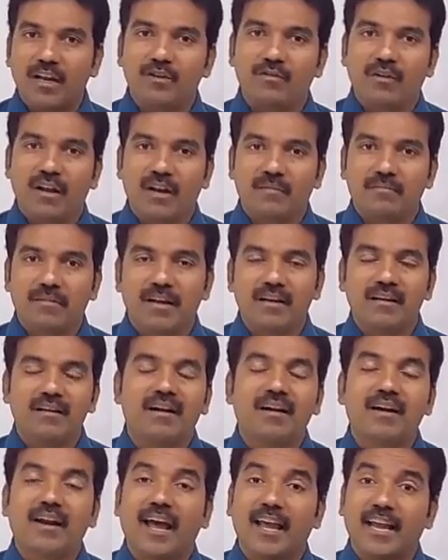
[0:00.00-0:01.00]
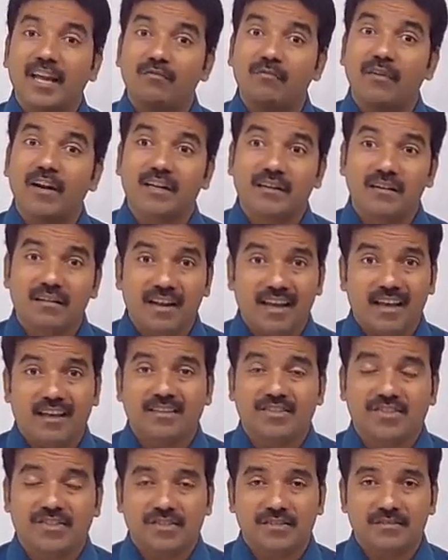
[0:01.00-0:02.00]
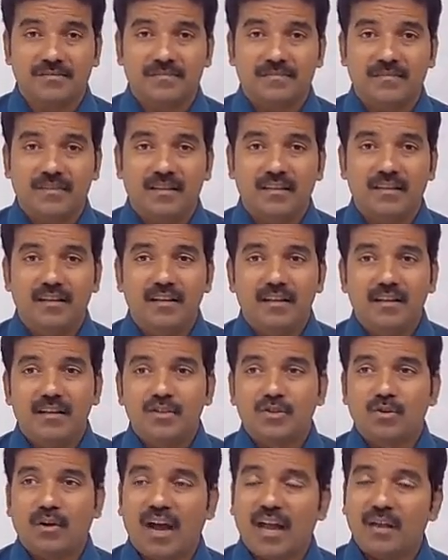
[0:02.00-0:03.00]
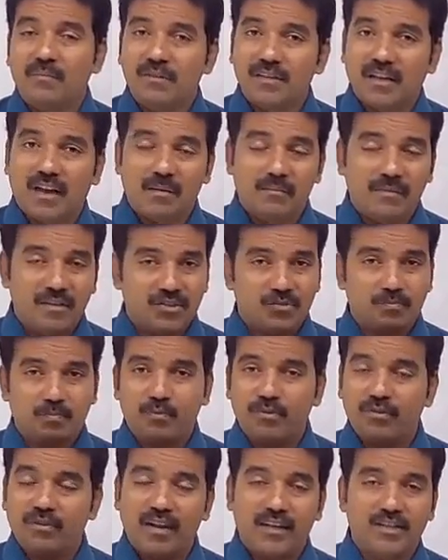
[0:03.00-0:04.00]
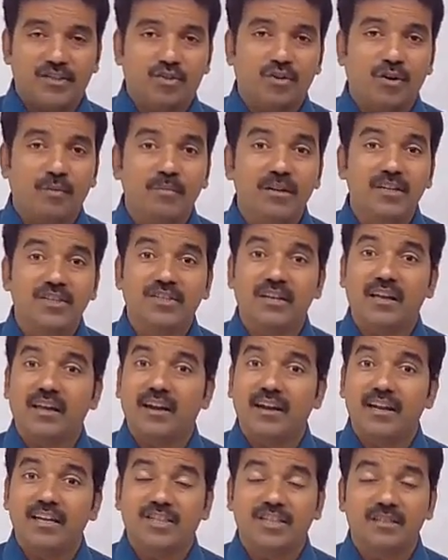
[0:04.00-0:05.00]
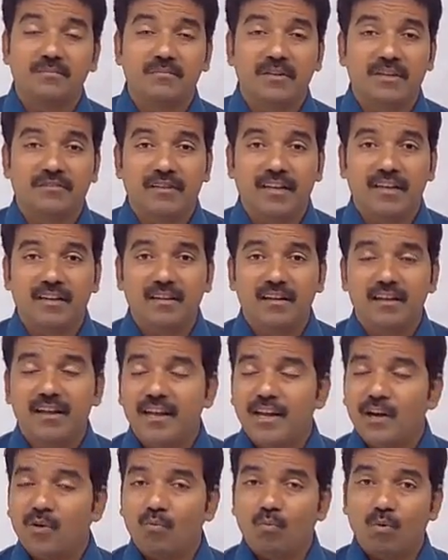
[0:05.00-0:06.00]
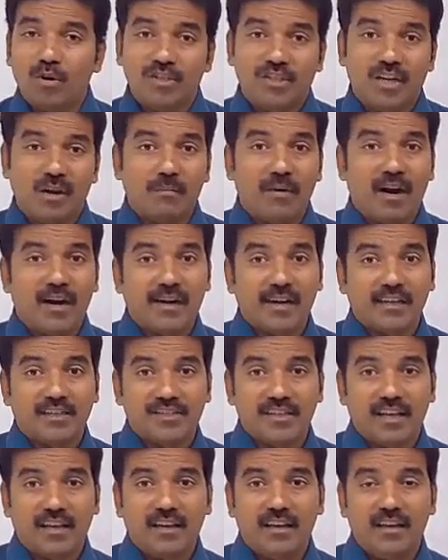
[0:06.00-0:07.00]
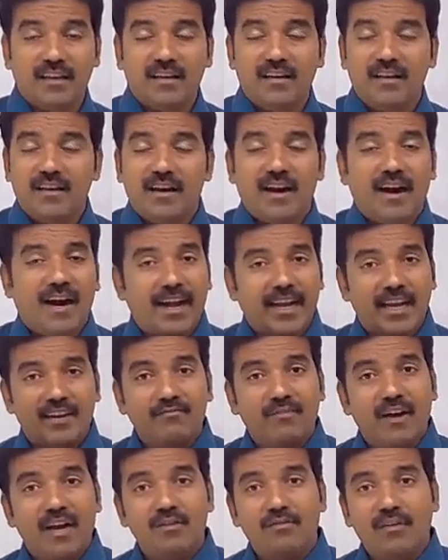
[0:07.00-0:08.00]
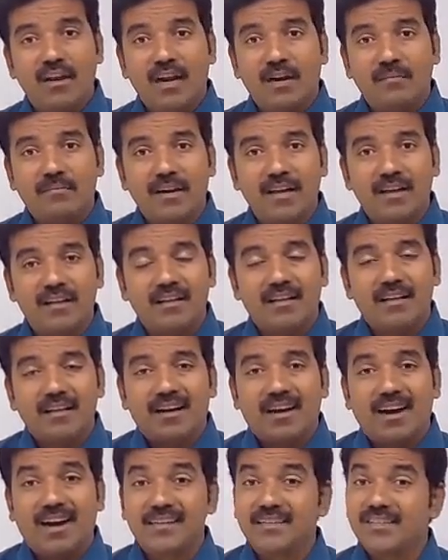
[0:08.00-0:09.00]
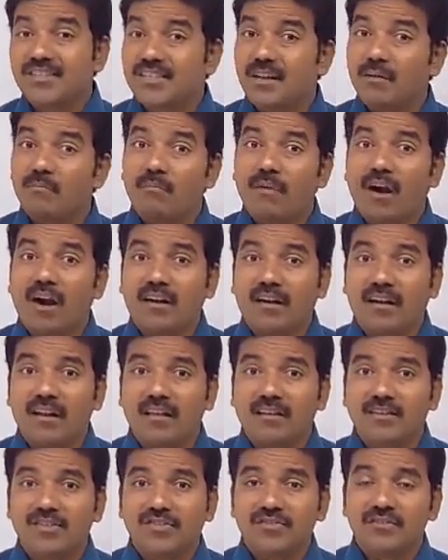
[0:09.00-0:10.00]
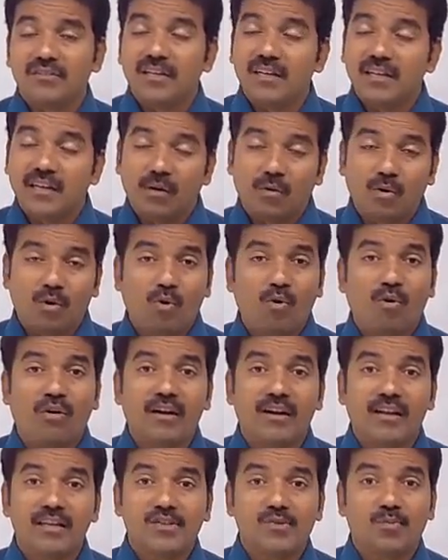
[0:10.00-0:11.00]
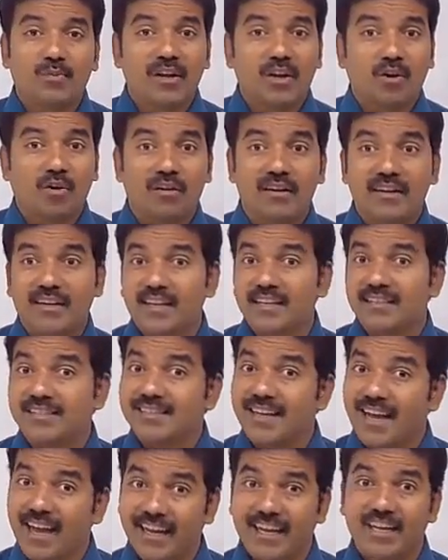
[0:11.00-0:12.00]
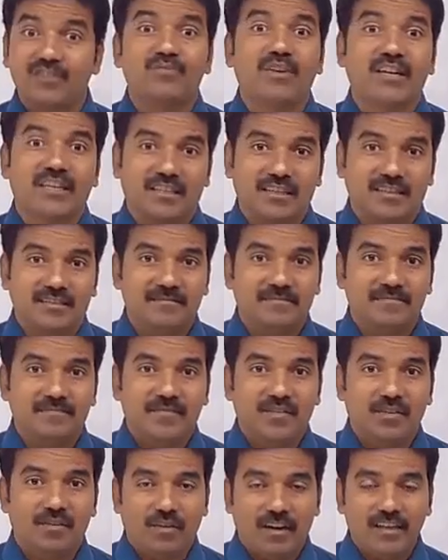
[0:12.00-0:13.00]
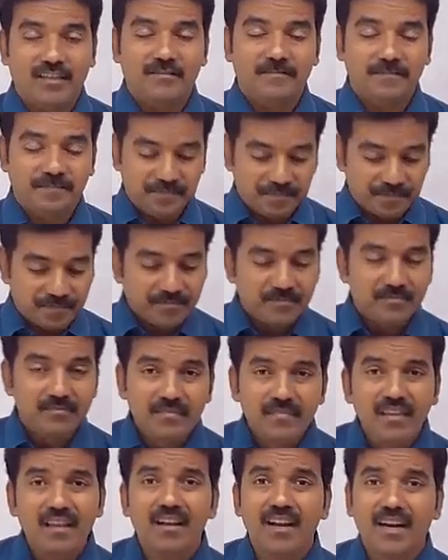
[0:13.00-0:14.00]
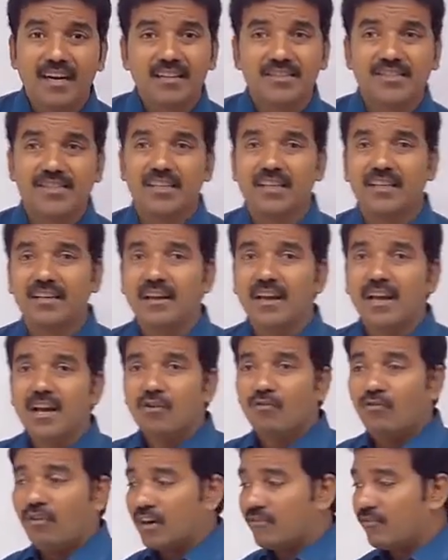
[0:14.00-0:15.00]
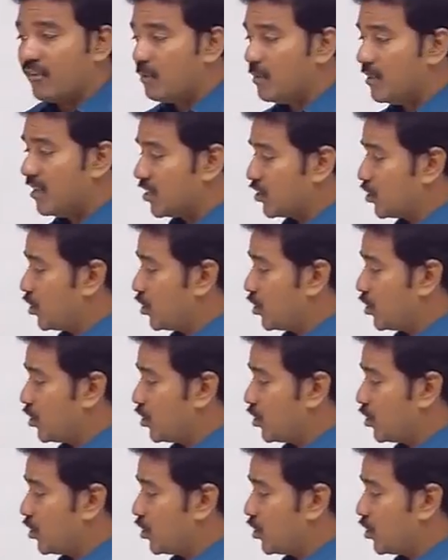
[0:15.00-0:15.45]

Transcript: eigenvalue lambda and eigenvector x. So I must establish a relation between original matrix A, eigenvalue lambda, and some matrix. In our context we call it as eigenvector, right? Let us see what